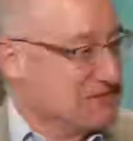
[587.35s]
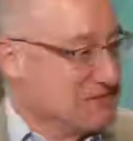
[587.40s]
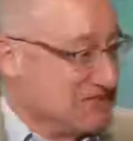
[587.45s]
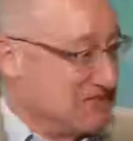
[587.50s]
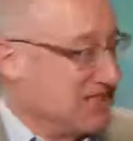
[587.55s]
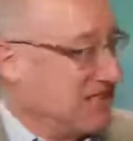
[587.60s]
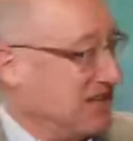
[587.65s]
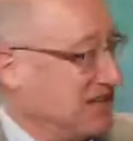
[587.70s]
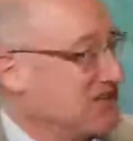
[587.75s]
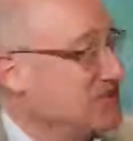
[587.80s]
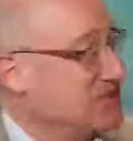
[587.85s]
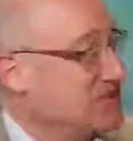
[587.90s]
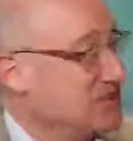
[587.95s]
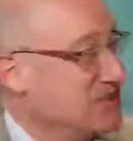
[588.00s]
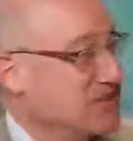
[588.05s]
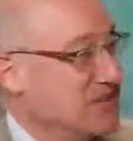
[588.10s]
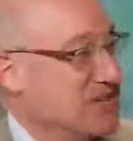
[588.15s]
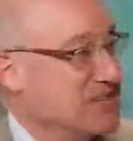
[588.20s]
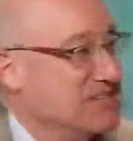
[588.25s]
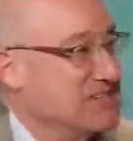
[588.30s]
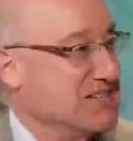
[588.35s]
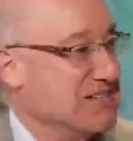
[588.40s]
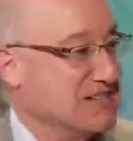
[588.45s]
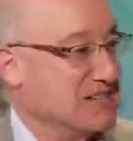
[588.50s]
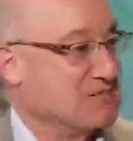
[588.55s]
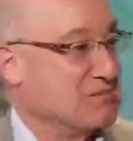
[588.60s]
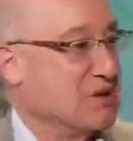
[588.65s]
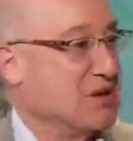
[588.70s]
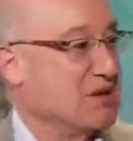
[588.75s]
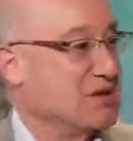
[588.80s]
but to answer your question, I
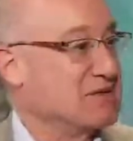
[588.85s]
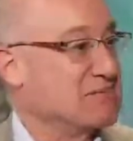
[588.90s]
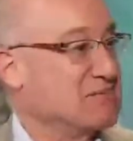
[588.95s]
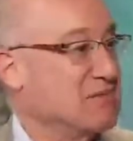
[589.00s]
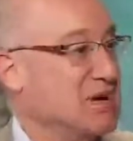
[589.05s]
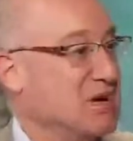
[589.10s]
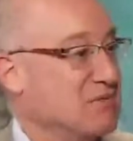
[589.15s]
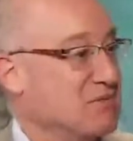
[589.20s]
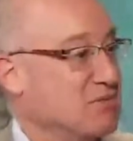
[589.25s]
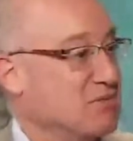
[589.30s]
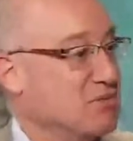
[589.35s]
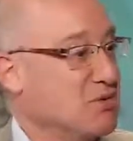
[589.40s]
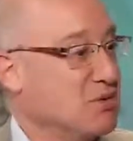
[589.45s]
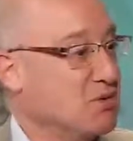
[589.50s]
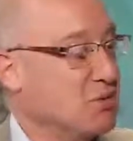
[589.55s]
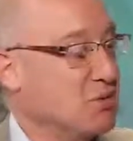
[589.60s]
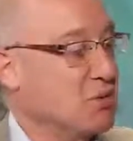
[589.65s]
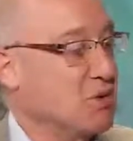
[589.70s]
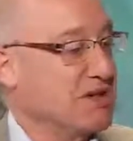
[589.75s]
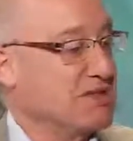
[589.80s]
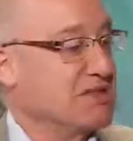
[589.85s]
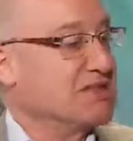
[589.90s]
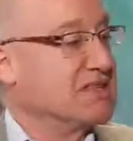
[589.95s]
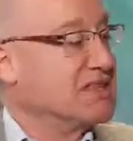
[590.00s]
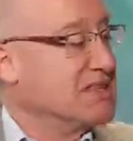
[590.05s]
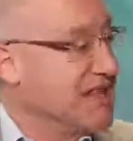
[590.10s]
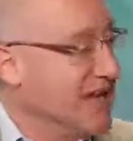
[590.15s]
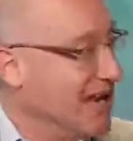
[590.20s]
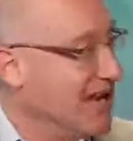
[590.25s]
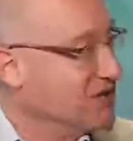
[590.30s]
think part of the problem with the
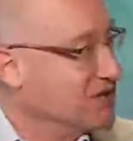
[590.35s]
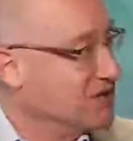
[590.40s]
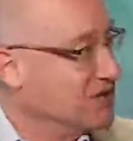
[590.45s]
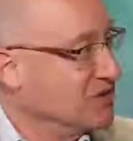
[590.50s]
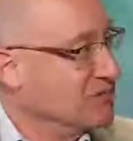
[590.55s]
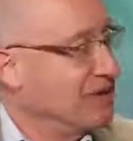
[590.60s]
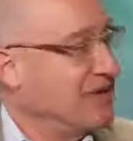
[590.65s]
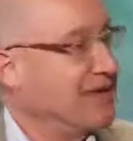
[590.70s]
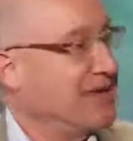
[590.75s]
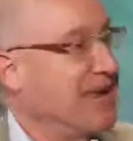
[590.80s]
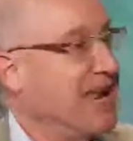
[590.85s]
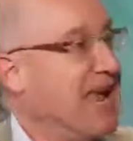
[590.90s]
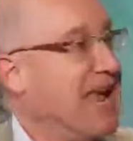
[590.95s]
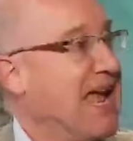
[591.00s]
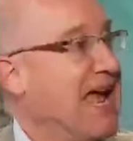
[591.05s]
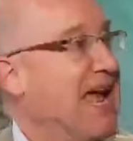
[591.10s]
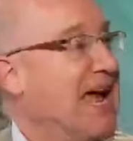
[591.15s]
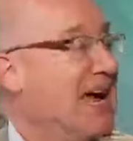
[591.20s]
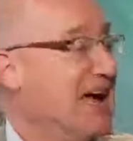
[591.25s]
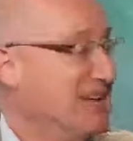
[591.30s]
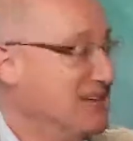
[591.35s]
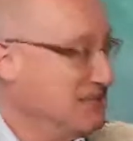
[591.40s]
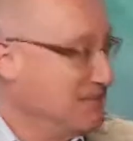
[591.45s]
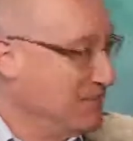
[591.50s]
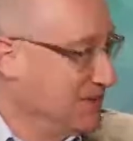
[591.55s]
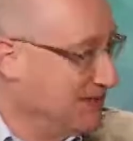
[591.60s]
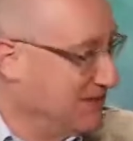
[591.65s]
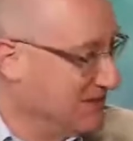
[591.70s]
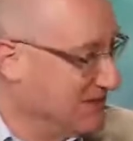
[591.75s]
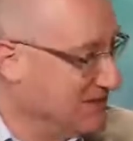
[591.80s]
national debate has
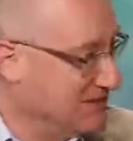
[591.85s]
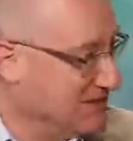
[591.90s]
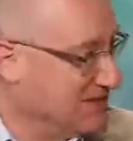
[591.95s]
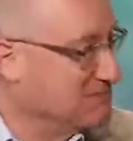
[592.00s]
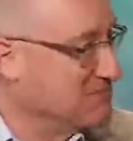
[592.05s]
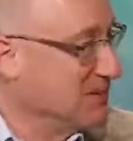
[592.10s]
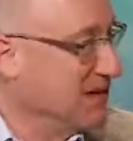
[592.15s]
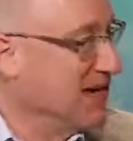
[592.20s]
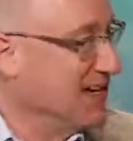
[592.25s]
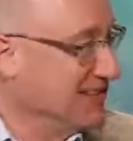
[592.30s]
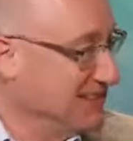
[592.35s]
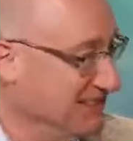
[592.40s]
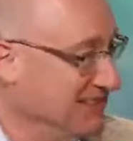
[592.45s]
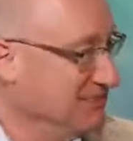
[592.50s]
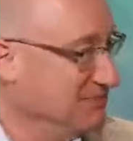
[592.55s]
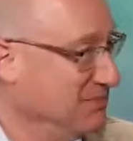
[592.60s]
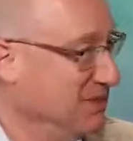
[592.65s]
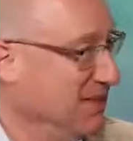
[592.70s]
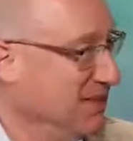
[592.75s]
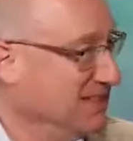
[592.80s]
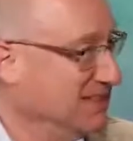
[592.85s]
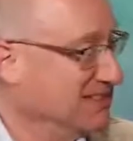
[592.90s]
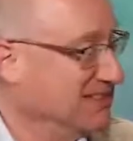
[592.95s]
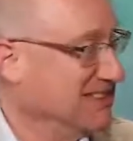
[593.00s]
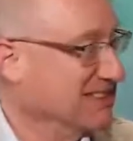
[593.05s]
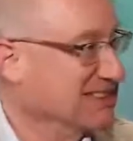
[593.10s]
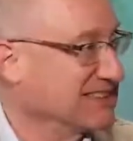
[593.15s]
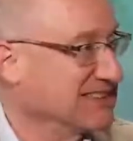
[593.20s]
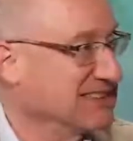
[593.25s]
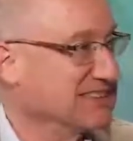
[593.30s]
been the
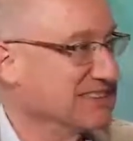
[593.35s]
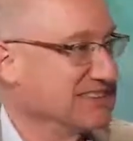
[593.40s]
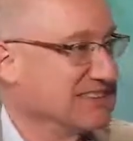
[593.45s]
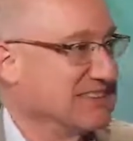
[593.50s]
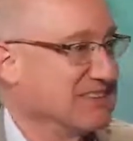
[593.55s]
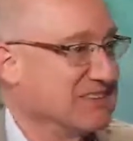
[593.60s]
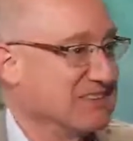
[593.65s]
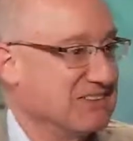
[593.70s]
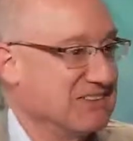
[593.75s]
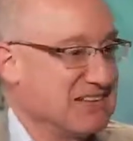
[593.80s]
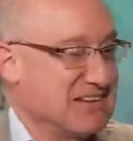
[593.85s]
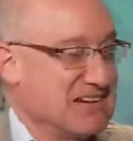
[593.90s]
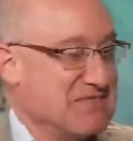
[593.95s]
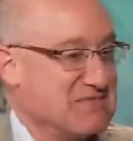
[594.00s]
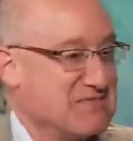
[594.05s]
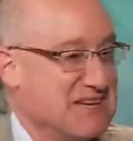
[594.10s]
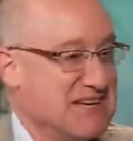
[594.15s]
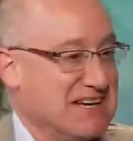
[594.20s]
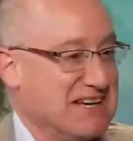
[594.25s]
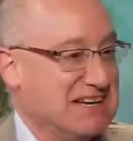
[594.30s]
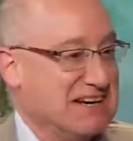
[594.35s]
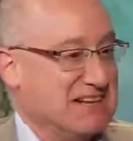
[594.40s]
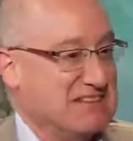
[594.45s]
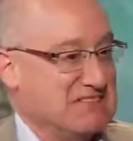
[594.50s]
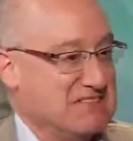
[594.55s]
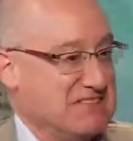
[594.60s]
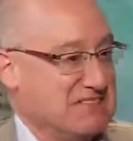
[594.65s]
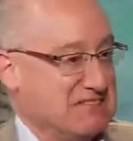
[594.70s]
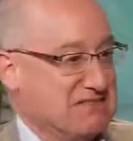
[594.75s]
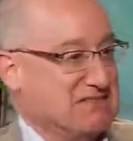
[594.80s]
politics, and so
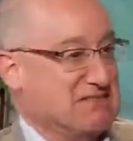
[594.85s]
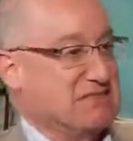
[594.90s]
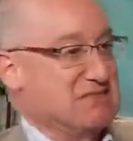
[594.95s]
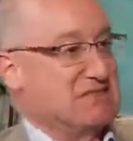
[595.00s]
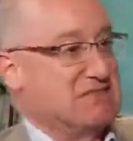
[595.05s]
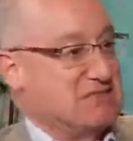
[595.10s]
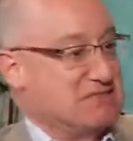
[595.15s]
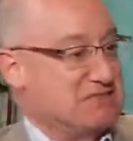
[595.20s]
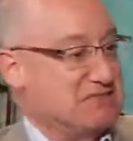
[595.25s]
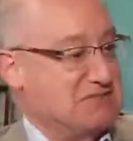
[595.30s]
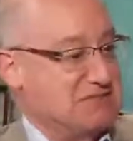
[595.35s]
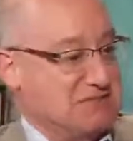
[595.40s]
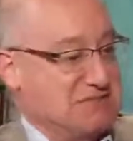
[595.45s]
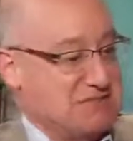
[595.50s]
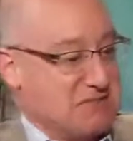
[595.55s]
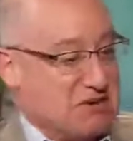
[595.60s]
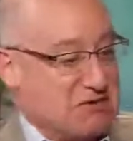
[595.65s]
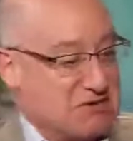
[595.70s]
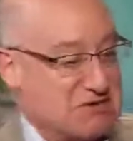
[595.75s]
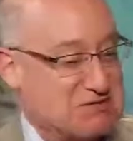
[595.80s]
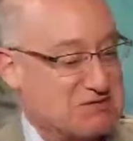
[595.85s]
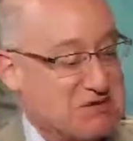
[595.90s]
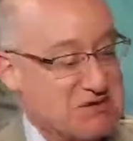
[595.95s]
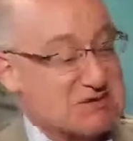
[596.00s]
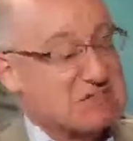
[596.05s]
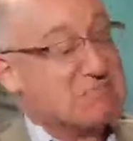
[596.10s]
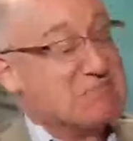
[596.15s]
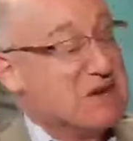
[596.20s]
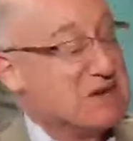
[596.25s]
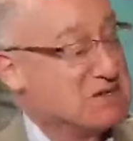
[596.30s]
this show
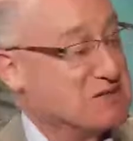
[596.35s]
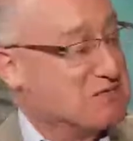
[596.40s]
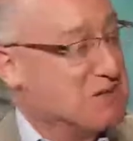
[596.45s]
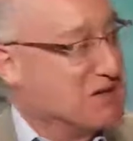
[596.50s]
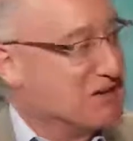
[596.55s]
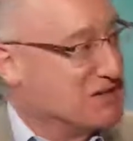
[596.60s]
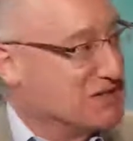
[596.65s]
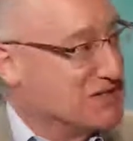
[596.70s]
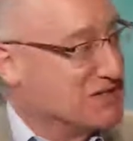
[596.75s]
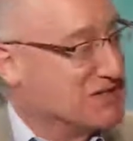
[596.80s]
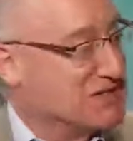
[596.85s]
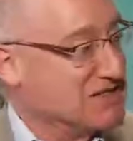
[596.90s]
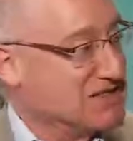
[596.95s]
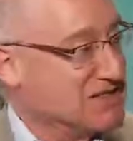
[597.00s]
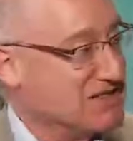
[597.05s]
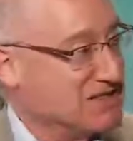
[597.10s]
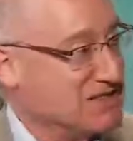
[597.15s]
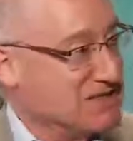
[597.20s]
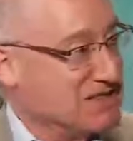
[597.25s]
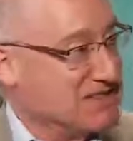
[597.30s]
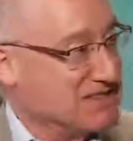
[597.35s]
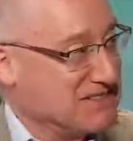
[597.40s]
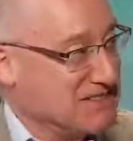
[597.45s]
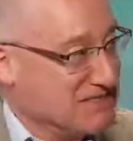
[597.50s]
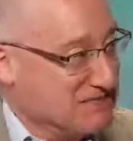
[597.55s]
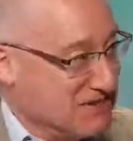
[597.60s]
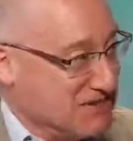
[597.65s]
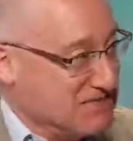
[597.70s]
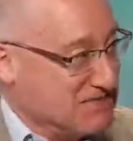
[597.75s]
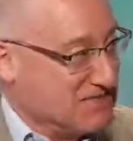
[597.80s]
is much better than some of the
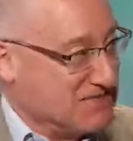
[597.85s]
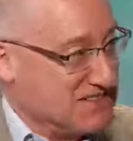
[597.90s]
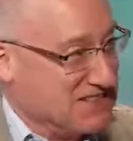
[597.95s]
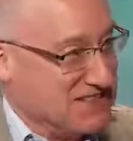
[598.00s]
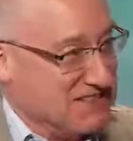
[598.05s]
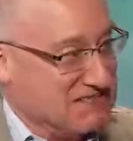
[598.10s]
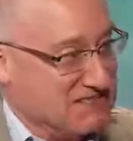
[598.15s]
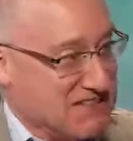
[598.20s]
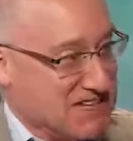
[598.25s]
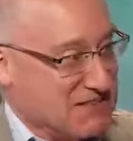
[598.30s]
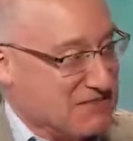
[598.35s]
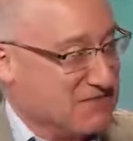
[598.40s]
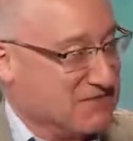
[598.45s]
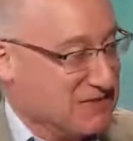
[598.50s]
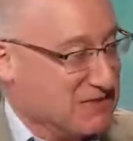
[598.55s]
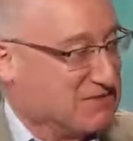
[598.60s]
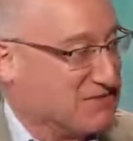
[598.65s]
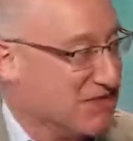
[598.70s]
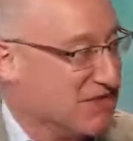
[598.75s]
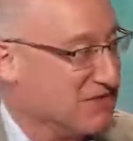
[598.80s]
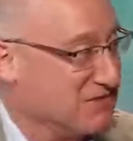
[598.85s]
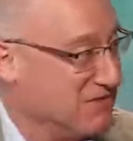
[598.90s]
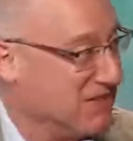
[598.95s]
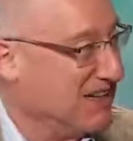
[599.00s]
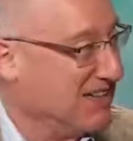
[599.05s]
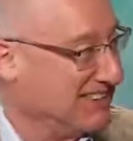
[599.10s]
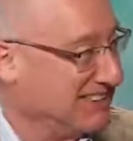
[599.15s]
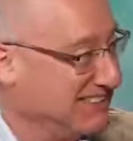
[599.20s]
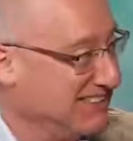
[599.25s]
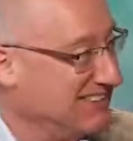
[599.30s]
stuff I've seen when I flipped on
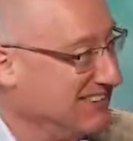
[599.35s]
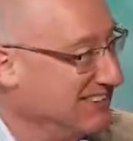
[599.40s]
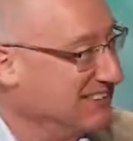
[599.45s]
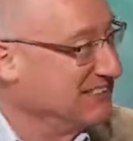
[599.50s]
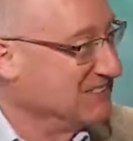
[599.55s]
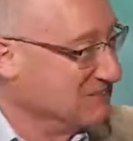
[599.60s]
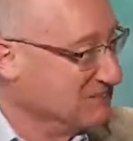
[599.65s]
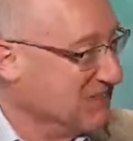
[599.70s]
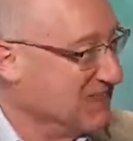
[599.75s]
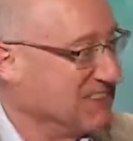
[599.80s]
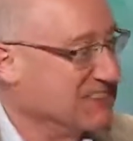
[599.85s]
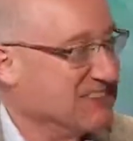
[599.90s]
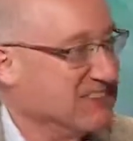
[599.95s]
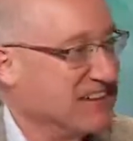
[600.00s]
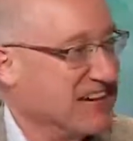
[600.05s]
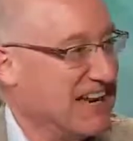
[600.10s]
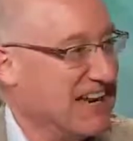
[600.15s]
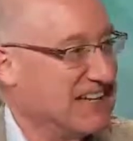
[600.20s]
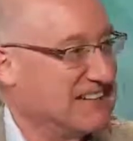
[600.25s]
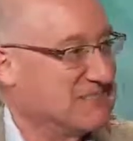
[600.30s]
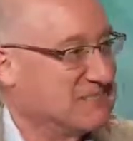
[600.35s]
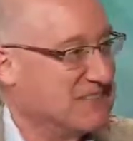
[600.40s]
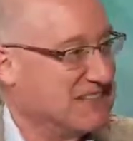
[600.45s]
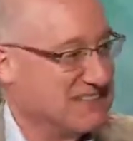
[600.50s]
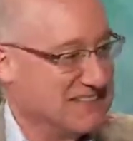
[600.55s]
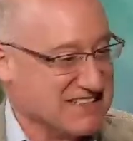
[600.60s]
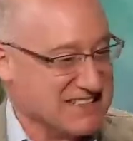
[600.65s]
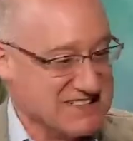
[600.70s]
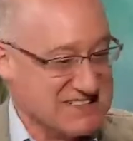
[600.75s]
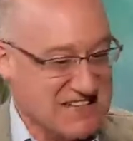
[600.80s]
Fox News, mm-hmm. but there has been
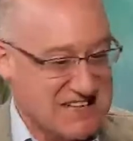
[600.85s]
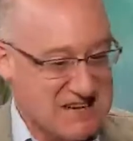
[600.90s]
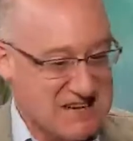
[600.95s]
this